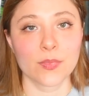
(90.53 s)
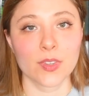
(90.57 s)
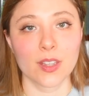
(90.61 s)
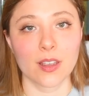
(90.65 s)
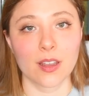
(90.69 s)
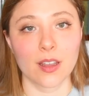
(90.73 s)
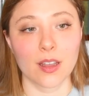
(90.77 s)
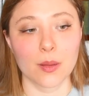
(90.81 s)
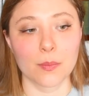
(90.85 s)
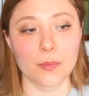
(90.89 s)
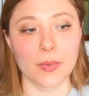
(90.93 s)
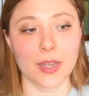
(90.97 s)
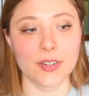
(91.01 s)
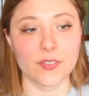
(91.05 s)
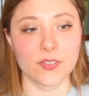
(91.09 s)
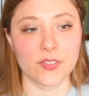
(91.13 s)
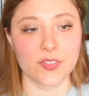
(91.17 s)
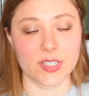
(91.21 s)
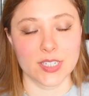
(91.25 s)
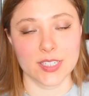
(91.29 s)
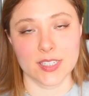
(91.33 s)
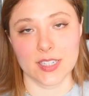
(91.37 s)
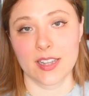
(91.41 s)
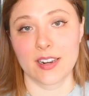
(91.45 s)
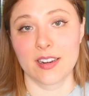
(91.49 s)
um, I've
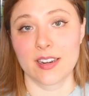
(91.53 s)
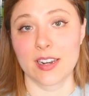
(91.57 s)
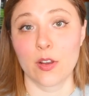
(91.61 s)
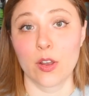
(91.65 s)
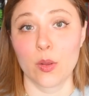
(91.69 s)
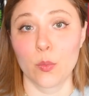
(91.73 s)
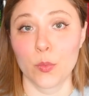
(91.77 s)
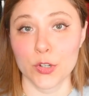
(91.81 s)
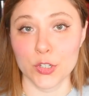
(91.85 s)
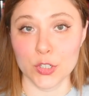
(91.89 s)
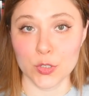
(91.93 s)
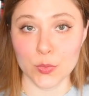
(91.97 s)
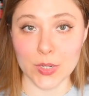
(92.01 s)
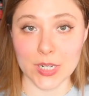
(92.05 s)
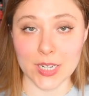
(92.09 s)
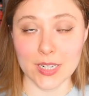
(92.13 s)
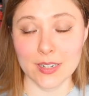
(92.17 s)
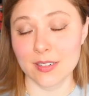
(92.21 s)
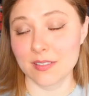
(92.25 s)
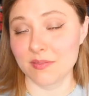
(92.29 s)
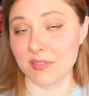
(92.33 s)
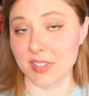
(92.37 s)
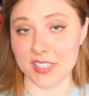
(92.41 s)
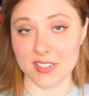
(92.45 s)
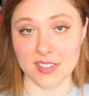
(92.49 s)
decided now I want to read,
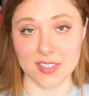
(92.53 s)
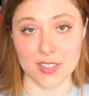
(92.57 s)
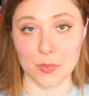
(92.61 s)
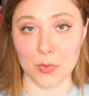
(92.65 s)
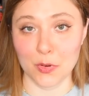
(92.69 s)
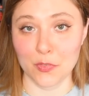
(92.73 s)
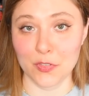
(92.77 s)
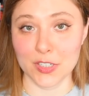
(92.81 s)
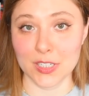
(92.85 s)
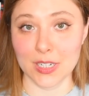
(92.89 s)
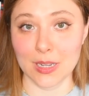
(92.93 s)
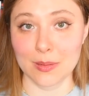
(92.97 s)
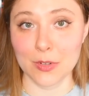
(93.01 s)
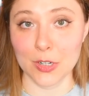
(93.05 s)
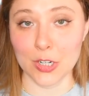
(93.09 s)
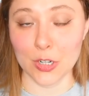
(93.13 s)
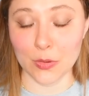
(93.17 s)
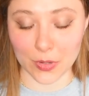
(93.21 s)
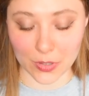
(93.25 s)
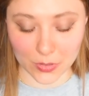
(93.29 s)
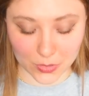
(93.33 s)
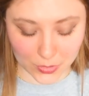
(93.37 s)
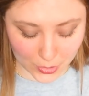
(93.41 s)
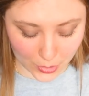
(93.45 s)
and this is the perfect time to do it.